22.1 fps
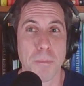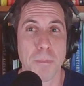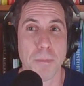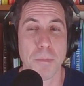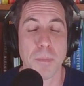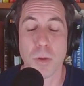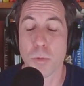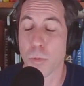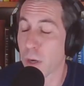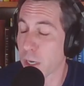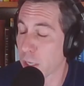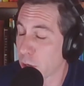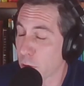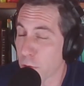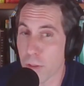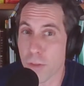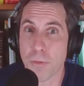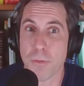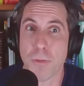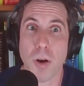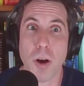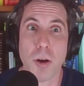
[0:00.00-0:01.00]
And when I go to the
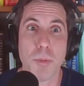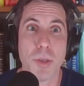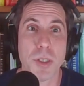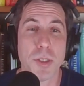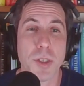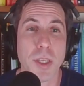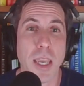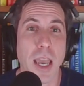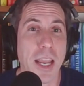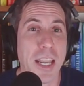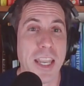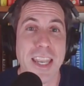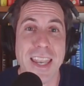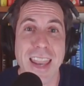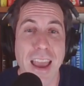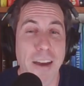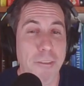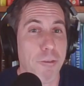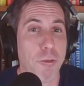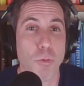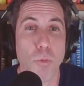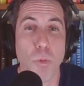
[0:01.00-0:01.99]
pharmacy, I
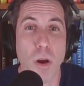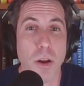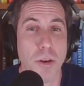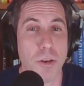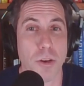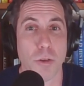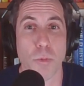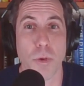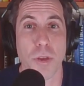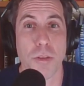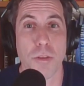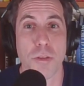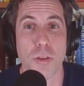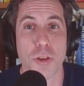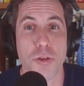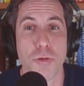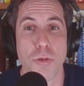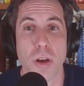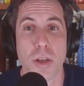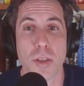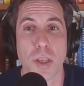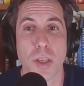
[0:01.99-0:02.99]
never wonder whether the
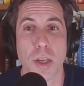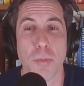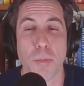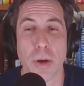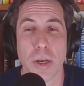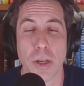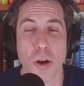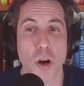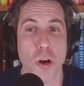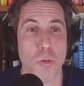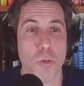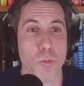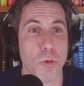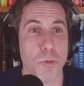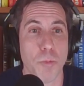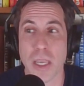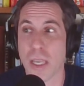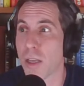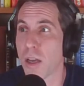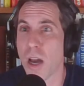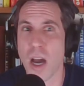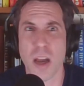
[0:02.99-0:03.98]
drugs I bring home will be
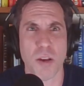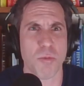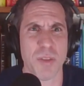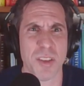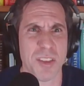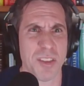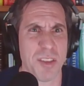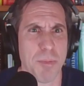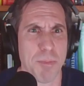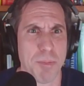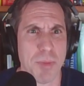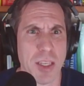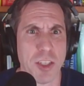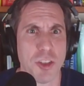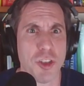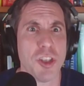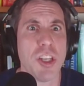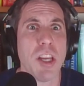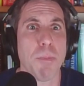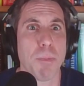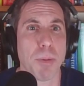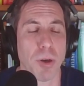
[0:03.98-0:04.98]
cut with something
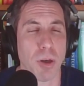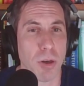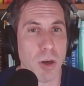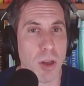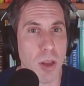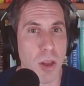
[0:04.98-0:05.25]
cheaper